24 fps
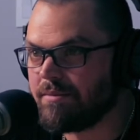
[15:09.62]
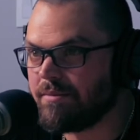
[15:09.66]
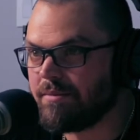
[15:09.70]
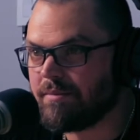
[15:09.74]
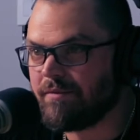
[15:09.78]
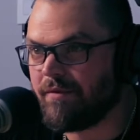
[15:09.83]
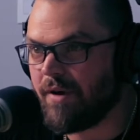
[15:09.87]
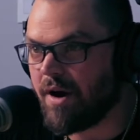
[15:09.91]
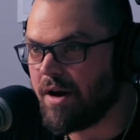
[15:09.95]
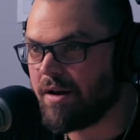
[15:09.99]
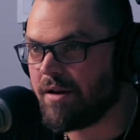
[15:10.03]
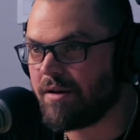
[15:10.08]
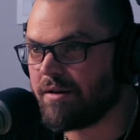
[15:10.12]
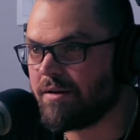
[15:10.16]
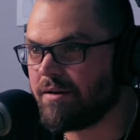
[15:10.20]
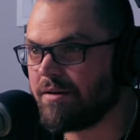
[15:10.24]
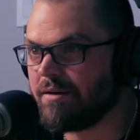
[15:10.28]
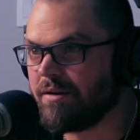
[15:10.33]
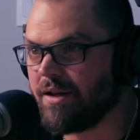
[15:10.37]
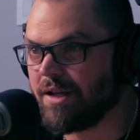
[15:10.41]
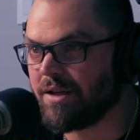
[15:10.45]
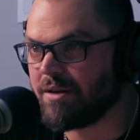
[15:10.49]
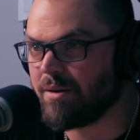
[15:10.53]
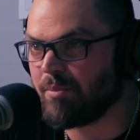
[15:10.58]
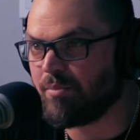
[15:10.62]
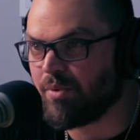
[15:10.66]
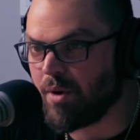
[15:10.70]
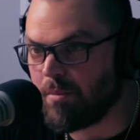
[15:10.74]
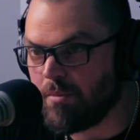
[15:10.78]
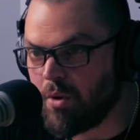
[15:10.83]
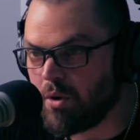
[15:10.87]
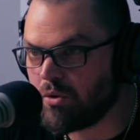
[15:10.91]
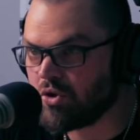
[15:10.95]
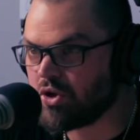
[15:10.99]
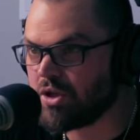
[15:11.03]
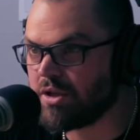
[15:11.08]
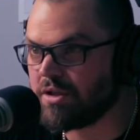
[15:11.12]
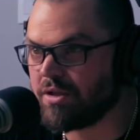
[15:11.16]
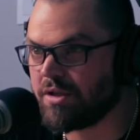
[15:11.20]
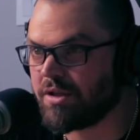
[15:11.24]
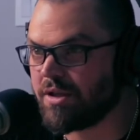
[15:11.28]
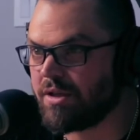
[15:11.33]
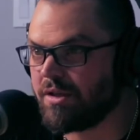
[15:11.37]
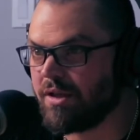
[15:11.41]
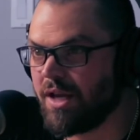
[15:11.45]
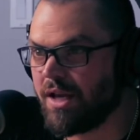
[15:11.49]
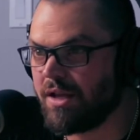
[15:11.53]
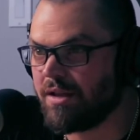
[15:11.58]
fighting, like the promotions
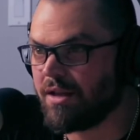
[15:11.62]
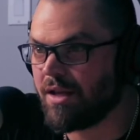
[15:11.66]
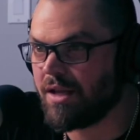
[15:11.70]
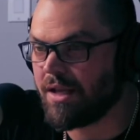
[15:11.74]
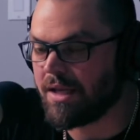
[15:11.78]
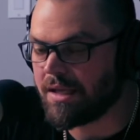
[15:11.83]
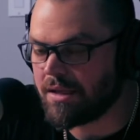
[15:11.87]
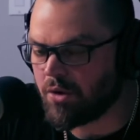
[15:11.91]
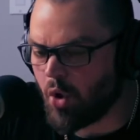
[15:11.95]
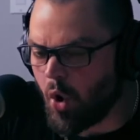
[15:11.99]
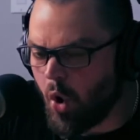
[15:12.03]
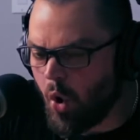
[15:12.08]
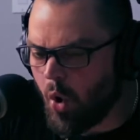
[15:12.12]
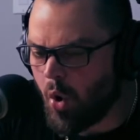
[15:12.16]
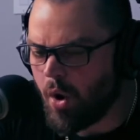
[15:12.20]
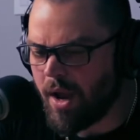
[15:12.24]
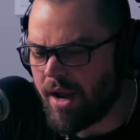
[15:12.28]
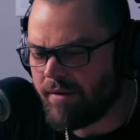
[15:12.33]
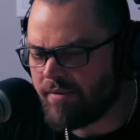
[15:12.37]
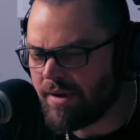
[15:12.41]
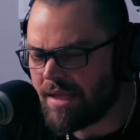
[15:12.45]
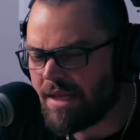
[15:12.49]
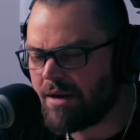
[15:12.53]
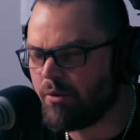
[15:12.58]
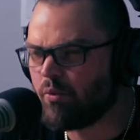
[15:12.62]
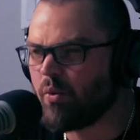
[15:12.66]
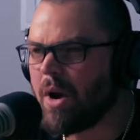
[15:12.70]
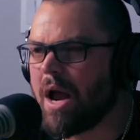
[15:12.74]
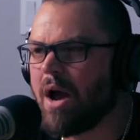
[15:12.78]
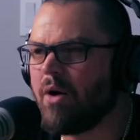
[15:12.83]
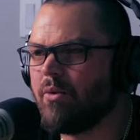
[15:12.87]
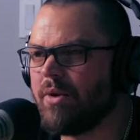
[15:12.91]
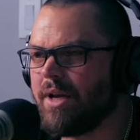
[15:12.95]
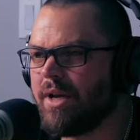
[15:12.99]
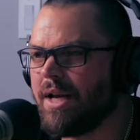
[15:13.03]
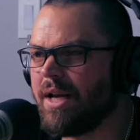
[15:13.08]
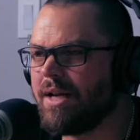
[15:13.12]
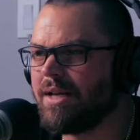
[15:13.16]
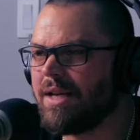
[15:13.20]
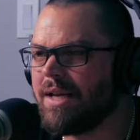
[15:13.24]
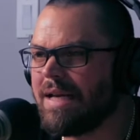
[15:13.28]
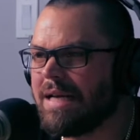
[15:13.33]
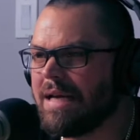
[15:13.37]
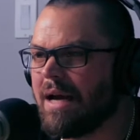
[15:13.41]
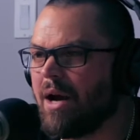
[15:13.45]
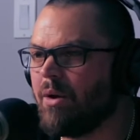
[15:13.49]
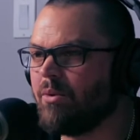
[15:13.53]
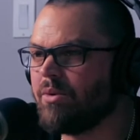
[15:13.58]
and like the whole everything around it.
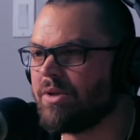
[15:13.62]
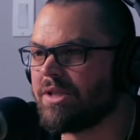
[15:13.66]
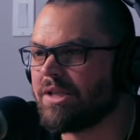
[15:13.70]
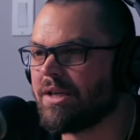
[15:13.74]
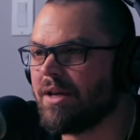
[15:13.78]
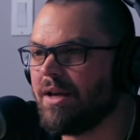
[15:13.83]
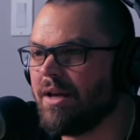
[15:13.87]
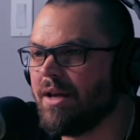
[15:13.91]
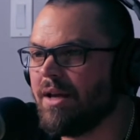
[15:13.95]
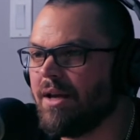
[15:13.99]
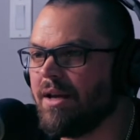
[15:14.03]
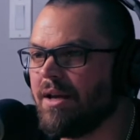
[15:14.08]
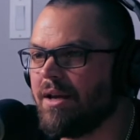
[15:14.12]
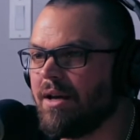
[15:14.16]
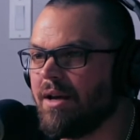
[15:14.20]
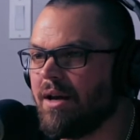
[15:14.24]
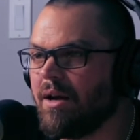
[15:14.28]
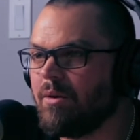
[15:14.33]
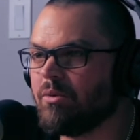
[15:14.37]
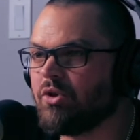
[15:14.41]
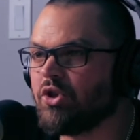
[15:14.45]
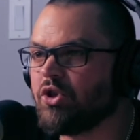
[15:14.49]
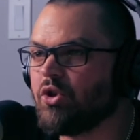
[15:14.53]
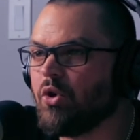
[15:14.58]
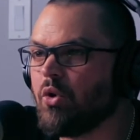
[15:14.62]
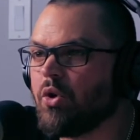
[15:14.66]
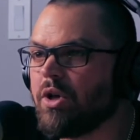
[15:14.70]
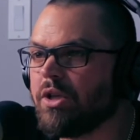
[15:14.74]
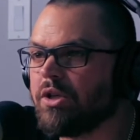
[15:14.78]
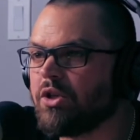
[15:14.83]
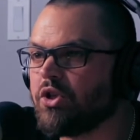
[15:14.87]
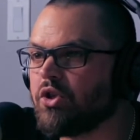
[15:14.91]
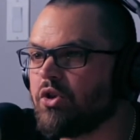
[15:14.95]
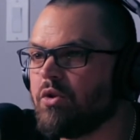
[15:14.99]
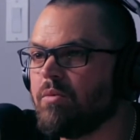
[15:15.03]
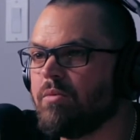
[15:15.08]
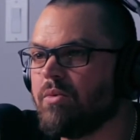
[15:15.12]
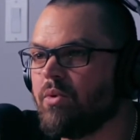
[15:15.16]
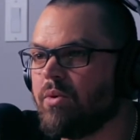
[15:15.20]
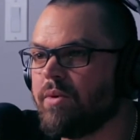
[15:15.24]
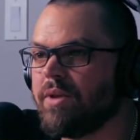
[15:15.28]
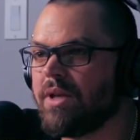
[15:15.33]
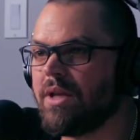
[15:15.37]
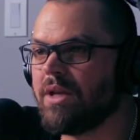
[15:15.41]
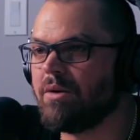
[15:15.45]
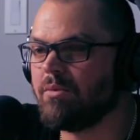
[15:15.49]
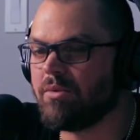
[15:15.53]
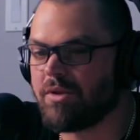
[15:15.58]
I was so consumed with
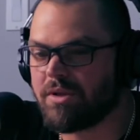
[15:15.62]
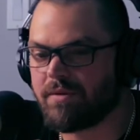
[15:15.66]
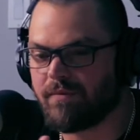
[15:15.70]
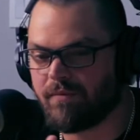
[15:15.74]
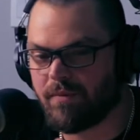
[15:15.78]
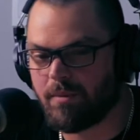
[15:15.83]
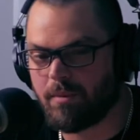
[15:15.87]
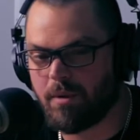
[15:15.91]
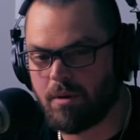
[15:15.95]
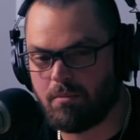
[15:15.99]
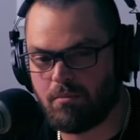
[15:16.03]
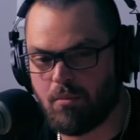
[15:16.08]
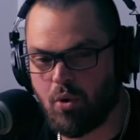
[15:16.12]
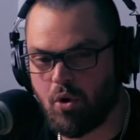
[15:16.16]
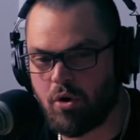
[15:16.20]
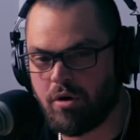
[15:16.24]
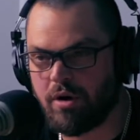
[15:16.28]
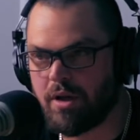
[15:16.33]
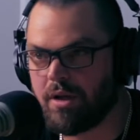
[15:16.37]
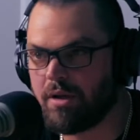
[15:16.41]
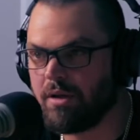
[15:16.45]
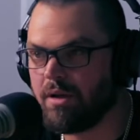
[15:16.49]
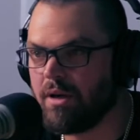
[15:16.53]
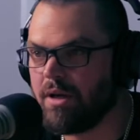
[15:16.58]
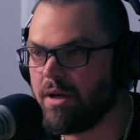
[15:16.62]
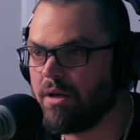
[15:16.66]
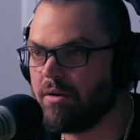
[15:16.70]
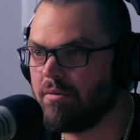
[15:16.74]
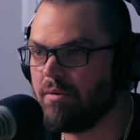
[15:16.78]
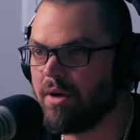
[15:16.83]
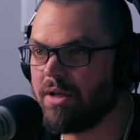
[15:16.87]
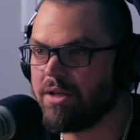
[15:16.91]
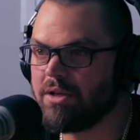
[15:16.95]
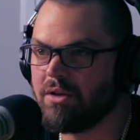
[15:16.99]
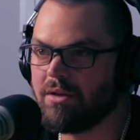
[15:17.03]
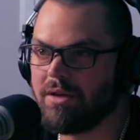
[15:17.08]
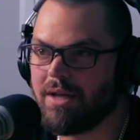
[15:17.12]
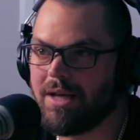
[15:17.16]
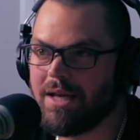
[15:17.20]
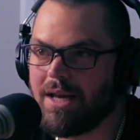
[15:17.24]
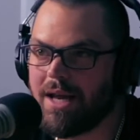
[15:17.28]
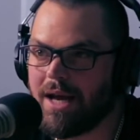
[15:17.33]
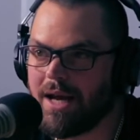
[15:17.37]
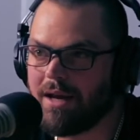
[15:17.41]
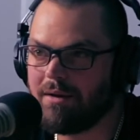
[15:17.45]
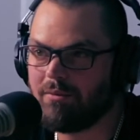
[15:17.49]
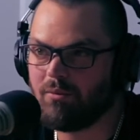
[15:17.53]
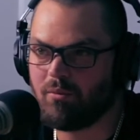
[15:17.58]
it. It was from the morning right till the
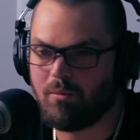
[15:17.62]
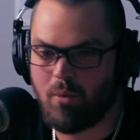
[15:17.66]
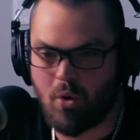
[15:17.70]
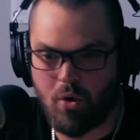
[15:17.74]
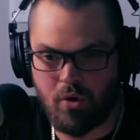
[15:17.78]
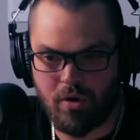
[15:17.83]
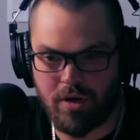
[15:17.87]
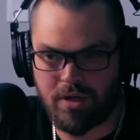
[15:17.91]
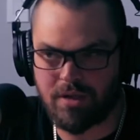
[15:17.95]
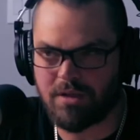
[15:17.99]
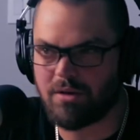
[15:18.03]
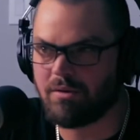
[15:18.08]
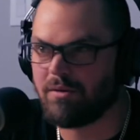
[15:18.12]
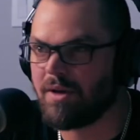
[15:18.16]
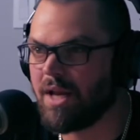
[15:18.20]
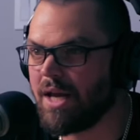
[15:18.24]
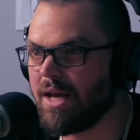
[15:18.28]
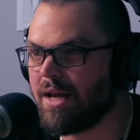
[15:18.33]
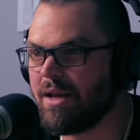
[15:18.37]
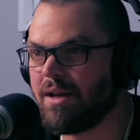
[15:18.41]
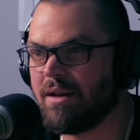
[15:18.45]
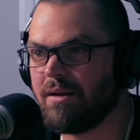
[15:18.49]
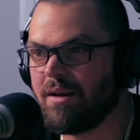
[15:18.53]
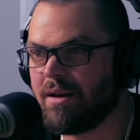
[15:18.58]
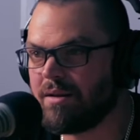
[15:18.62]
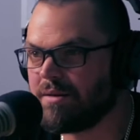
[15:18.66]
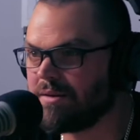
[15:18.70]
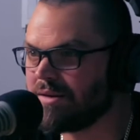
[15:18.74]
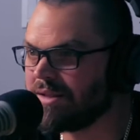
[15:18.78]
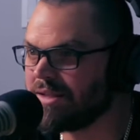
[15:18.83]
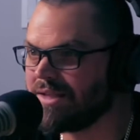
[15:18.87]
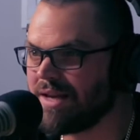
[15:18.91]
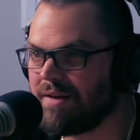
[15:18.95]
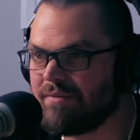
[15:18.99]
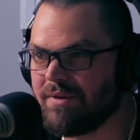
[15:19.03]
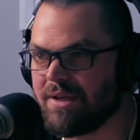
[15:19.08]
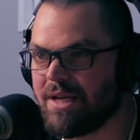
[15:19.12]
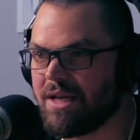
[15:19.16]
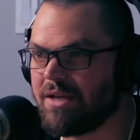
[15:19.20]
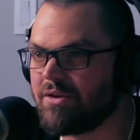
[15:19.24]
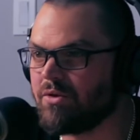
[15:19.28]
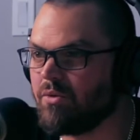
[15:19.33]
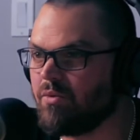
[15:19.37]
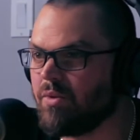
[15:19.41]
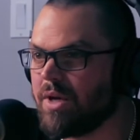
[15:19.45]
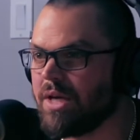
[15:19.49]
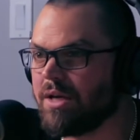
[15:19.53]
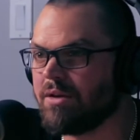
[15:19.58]
night, morning till night, 7 days a
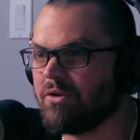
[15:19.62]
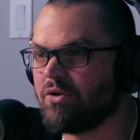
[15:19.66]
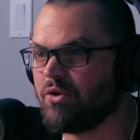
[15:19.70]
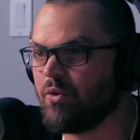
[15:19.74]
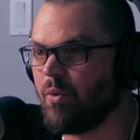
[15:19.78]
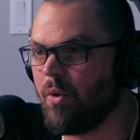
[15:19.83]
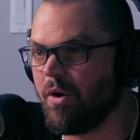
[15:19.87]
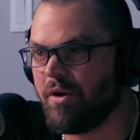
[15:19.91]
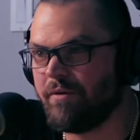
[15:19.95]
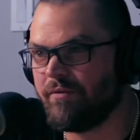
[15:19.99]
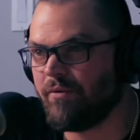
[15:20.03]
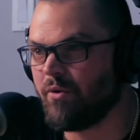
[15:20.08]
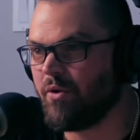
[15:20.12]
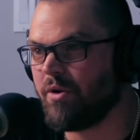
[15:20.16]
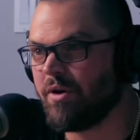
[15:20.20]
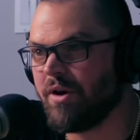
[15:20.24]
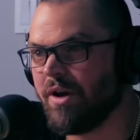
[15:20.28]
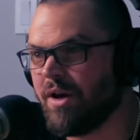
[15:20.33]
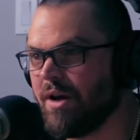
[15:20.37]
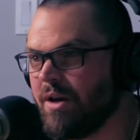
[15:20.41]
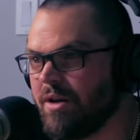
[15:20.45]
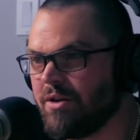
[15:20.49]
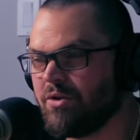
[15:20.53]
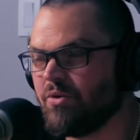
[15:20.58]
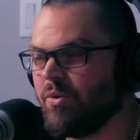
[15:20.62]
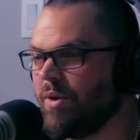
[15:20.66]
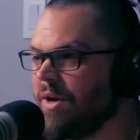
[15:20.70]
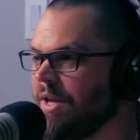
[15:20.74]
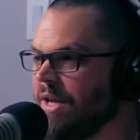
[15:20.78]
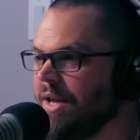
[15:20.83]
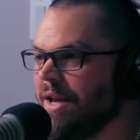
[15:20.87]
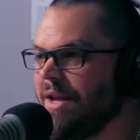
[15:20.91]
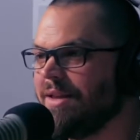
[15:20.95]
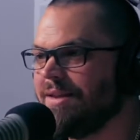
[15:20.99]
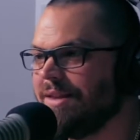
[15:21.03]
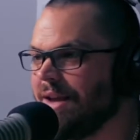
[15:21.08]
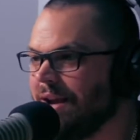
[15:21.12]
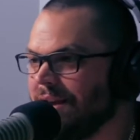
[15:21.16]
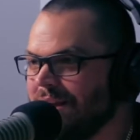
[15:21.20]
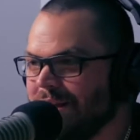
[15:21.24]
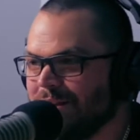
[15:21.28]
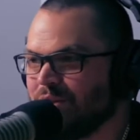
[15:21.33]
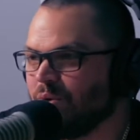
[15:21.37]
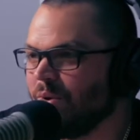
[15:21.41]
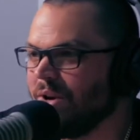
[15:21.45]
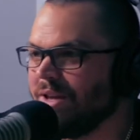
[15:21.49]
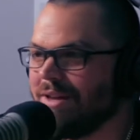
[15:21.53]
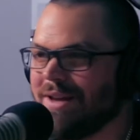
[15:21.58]
week,
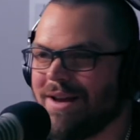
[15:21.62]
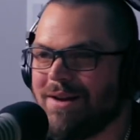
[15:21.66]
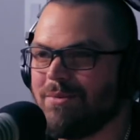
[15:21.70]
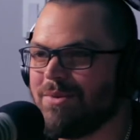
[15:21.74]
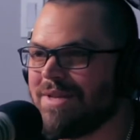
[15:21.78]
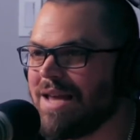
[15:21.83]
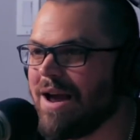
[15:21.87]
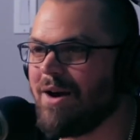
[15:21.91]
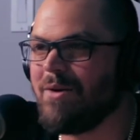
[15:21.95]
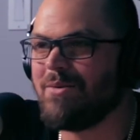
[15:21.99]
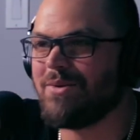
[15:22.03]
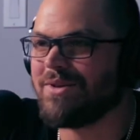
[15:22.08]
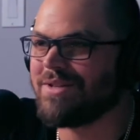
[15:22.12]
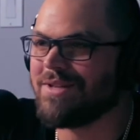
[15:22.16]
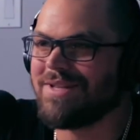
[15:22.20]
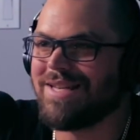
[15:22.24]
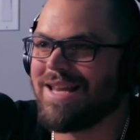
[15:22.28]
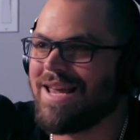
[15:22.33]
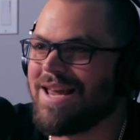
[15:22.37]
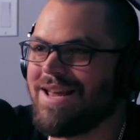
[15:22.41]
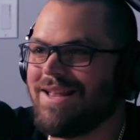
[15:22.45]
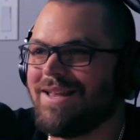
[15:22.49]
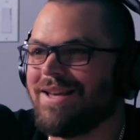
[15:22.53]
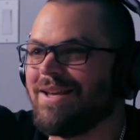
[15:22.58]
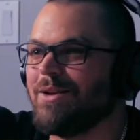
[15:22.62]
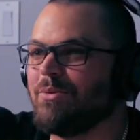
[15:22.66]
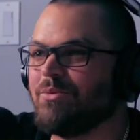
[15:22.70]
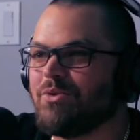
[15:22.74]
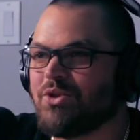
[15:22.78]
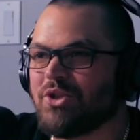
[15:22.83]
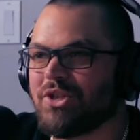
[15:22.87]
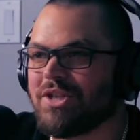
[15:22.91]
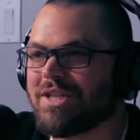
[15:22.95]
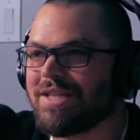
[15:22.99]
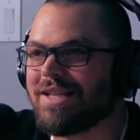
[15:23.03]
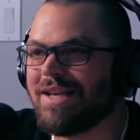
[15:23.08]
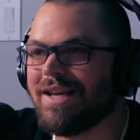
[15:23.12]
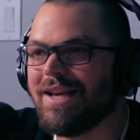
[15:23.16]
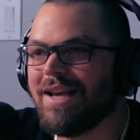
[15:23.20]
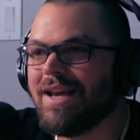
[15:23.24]
28 hours a day. Like it was just,